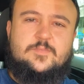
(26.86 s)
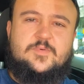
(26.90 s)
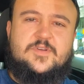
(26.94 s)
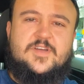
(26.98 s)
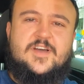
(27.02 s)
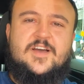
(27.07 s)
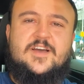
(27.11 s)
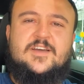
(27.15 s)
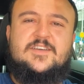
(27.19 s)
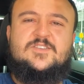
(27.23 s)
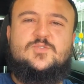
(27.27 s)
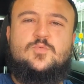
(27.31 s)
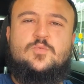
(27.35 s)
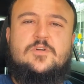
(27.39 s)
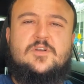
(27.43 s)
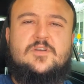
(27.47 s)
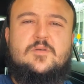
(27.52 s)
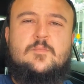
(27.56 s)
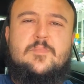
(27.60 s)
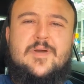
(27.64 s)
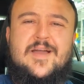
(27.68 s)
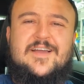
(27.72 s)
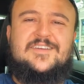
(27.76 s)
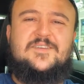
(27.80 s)
up, guys?
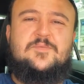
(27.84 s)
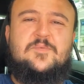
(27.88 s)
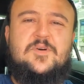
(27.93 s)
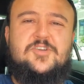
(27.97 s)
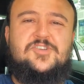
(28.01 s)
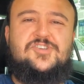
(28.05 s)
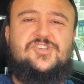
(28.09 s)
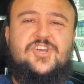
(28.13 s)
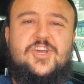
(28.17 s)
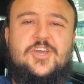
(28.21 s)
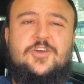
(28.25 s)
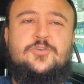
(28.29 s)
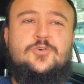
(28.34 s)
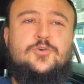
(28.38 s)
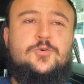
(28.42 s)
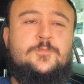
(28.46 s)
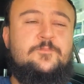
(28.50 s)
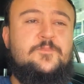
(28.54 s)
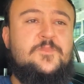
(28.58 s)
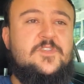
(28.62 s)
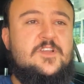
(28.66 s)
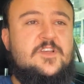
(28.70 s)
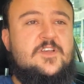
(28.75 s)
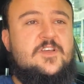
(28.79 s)
Welcome back to my channel.